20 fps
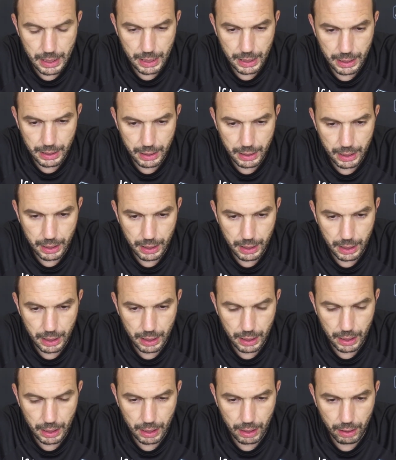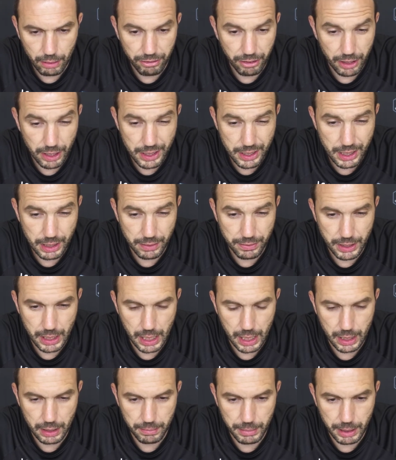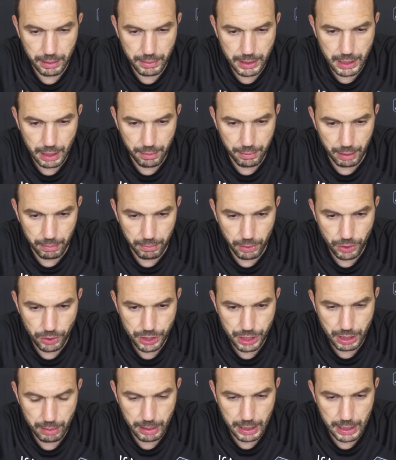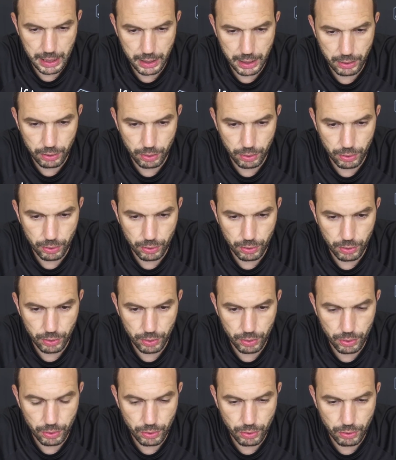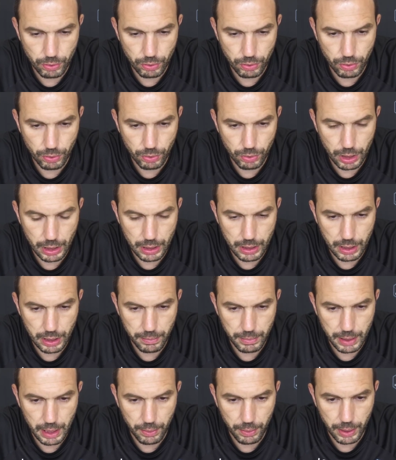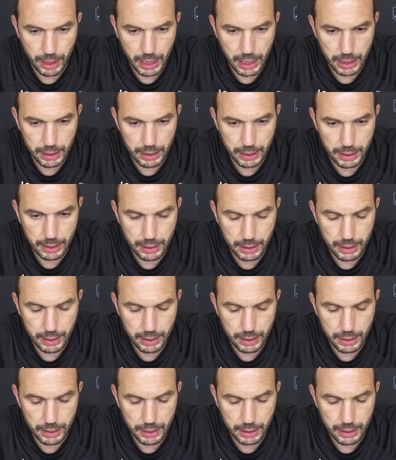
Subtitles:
in the offensive side, maybe it's a bit more similar to the team that we had